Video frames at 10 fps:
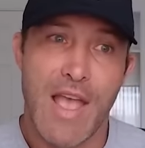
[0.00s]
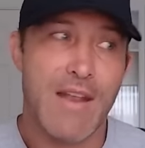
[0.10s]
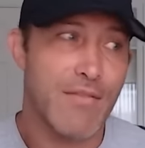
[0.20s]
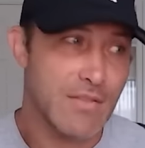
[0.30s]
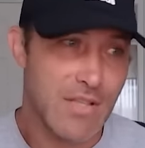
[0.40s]

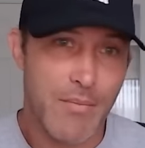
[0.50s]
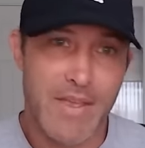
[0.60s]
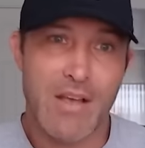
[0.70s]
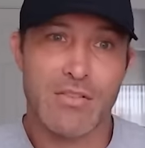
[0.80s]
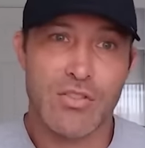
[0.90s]
And if
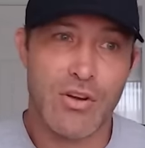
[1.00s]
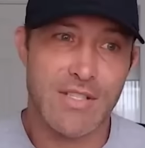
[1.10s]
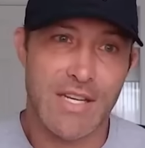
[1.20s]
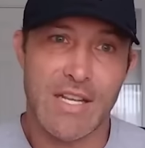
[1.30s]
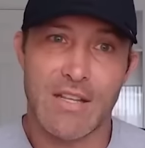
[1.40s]
something else
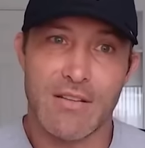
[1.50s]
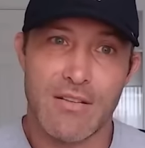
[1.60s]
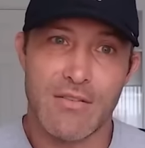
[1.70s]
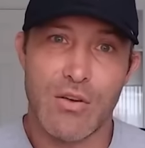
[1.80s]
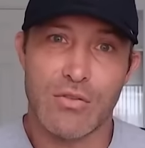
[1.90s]
starts
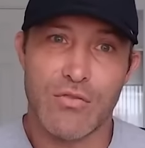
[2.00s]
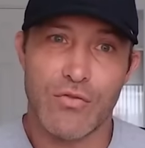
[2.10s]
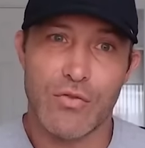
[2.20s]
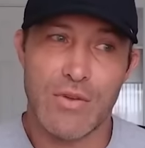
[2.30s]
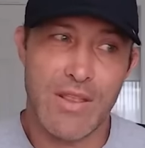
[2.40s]
eating those
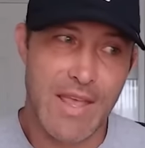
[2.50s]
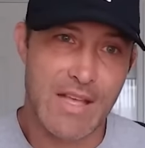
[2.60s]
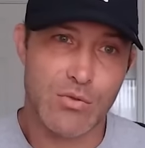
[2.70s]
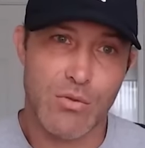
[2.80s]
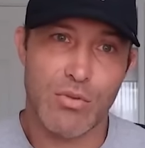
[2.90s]
fruit and the cassowary